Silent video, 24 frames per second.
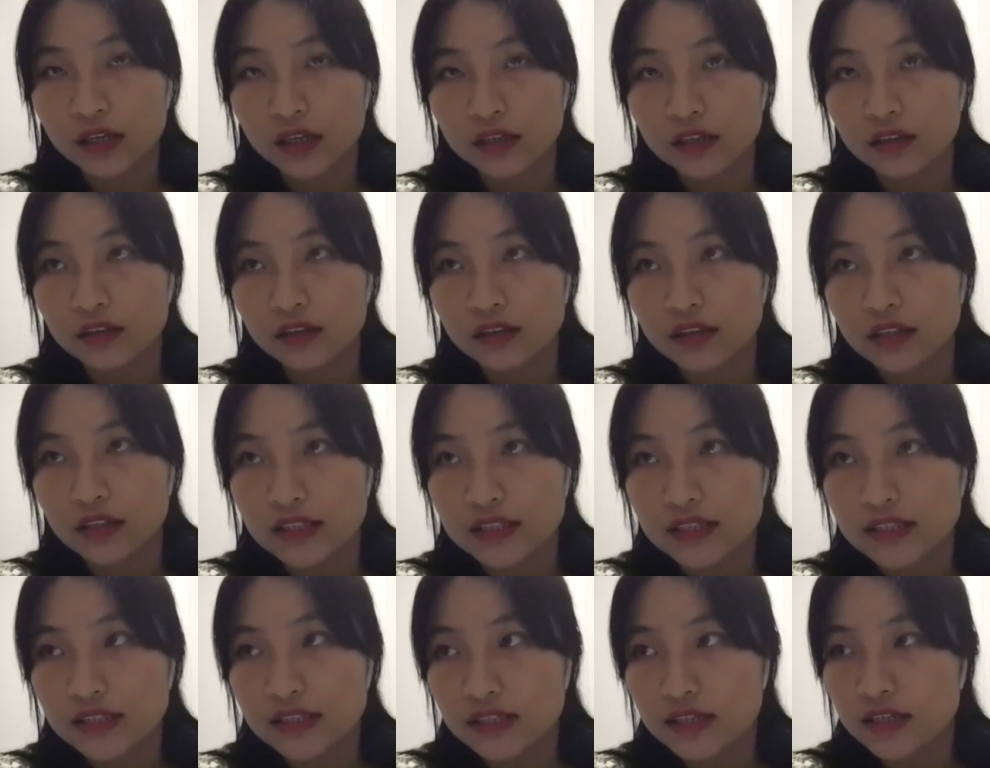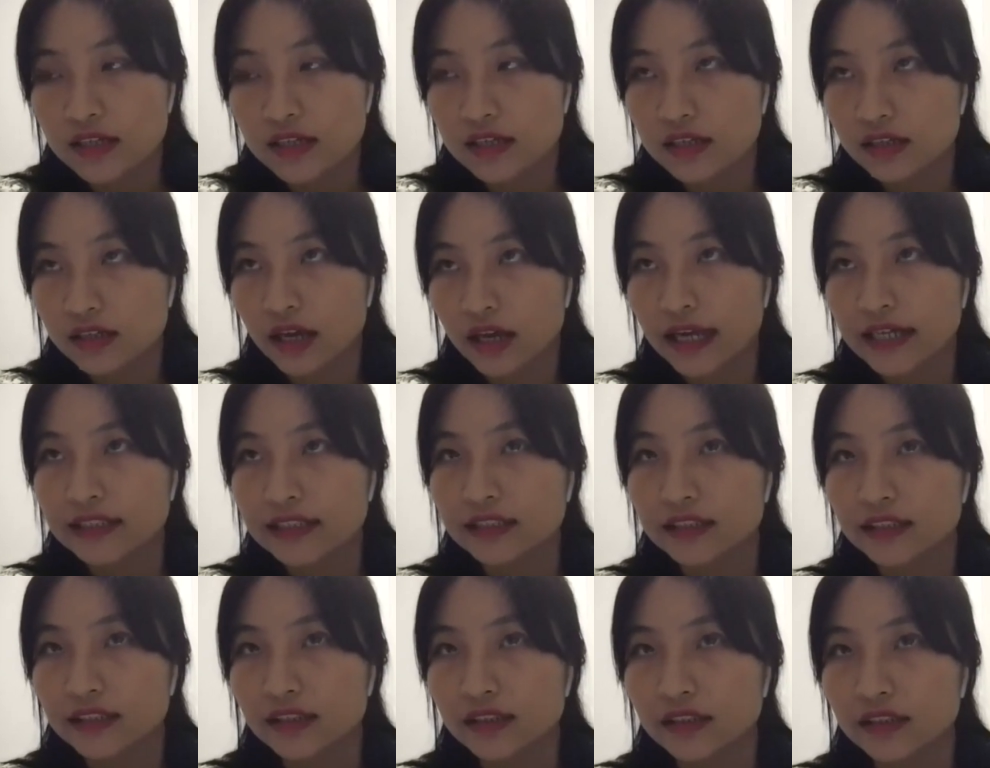this
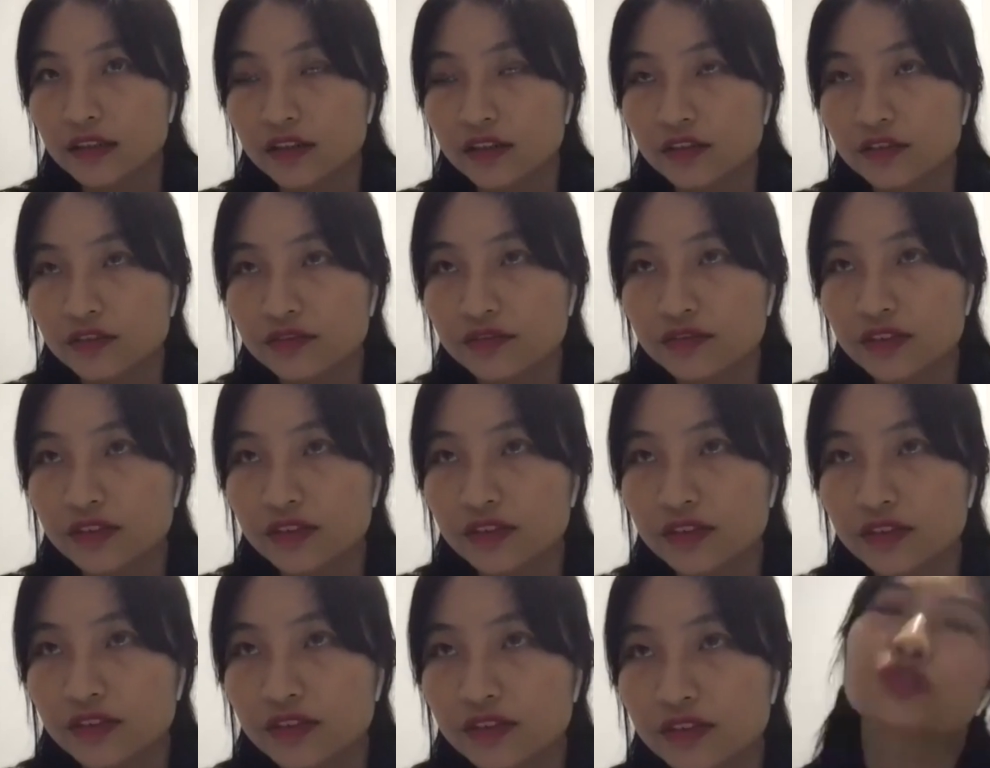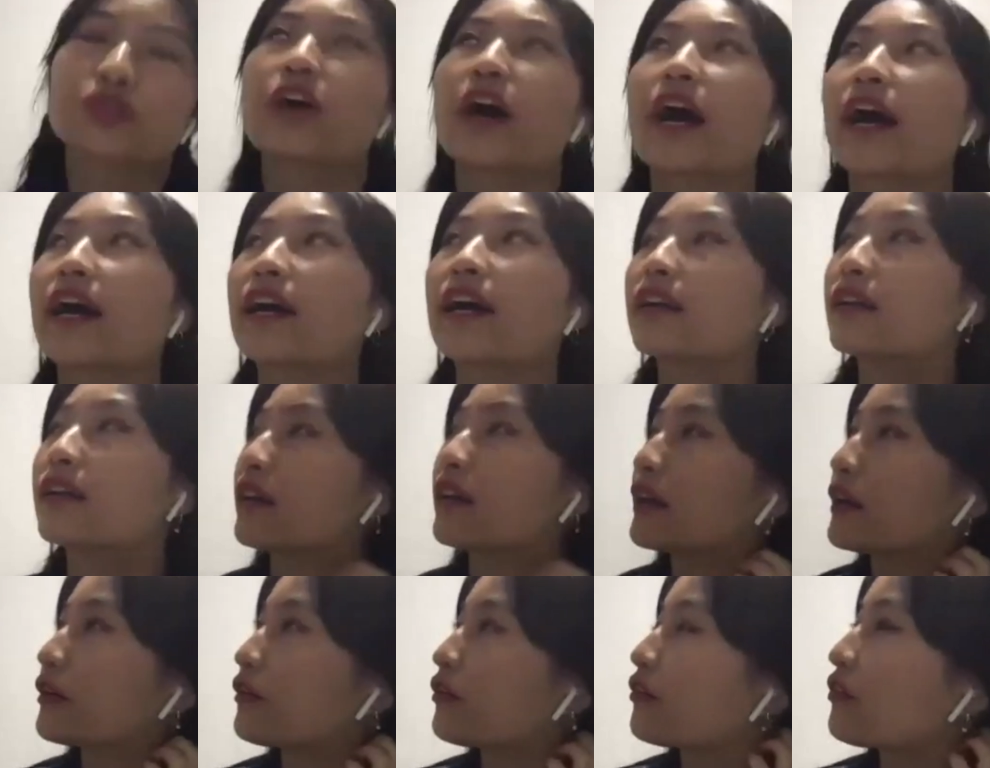idea of, I'm going to try and
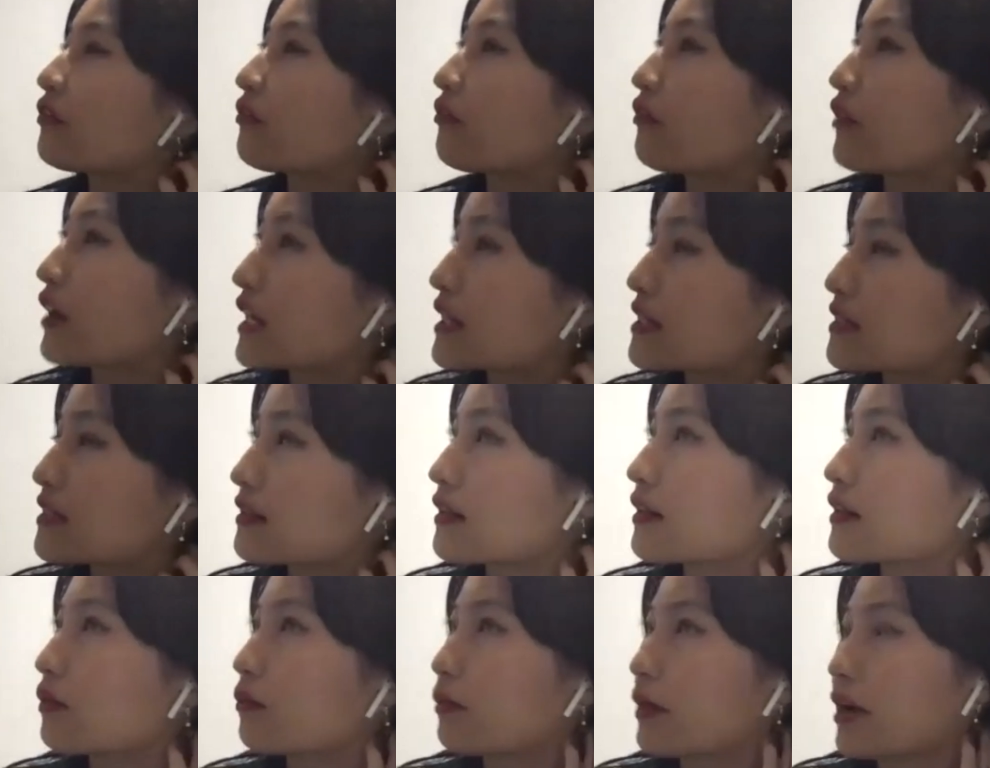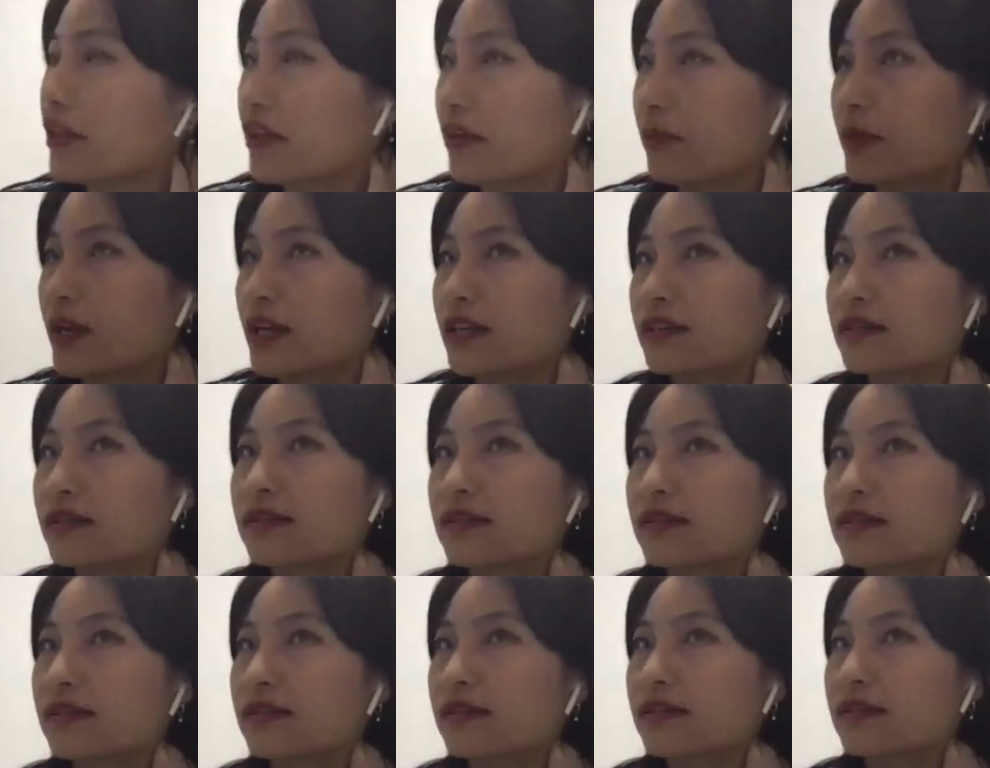like phrase it in a way that makes
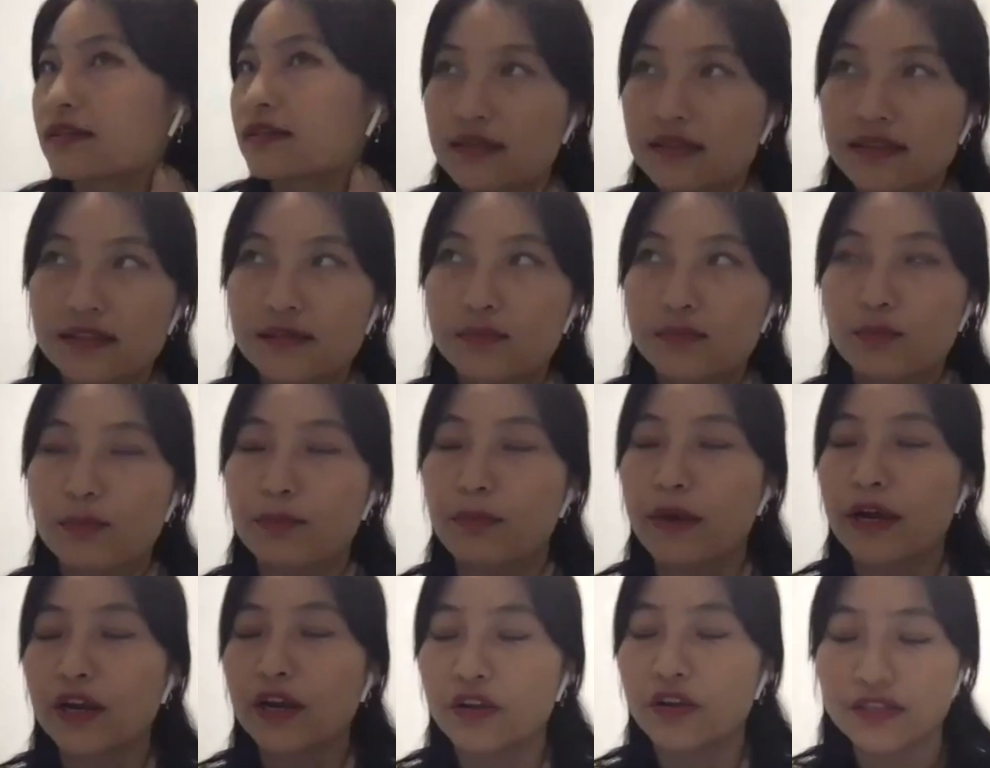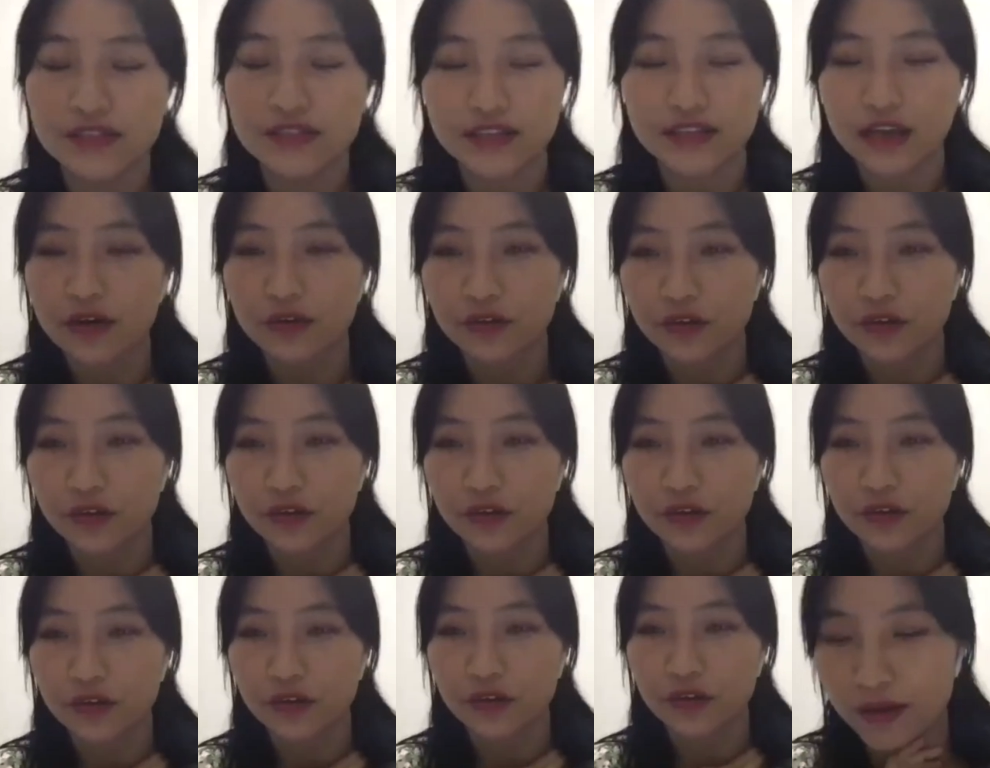sense. It might not sound
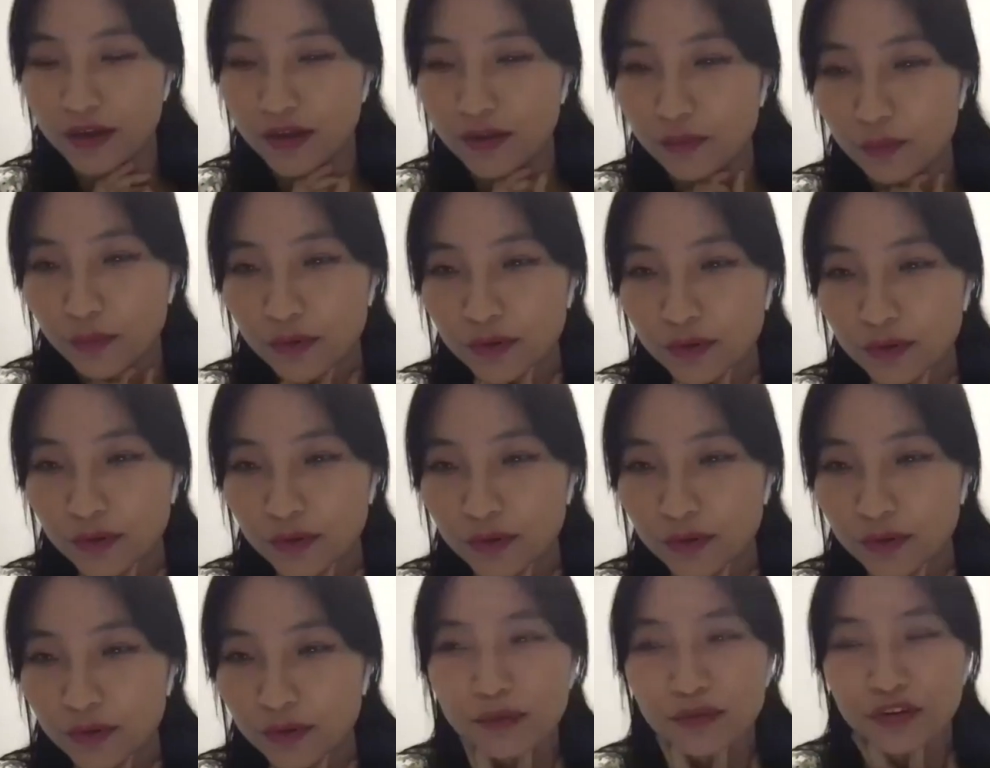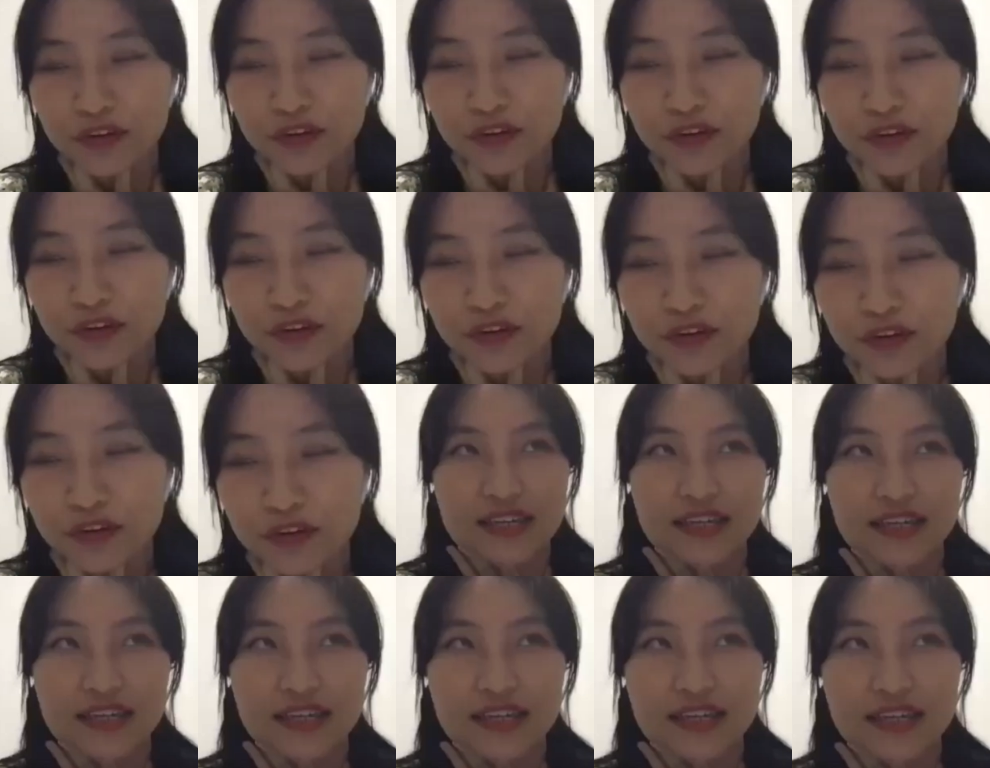correct, but I'll try to make
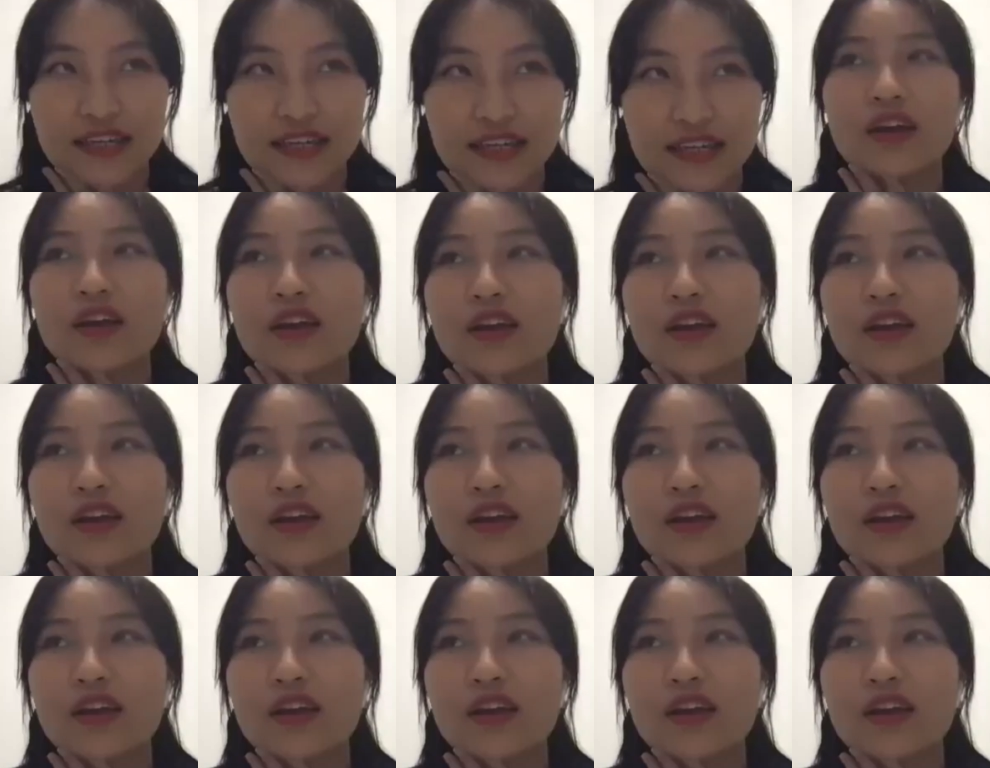sense of it.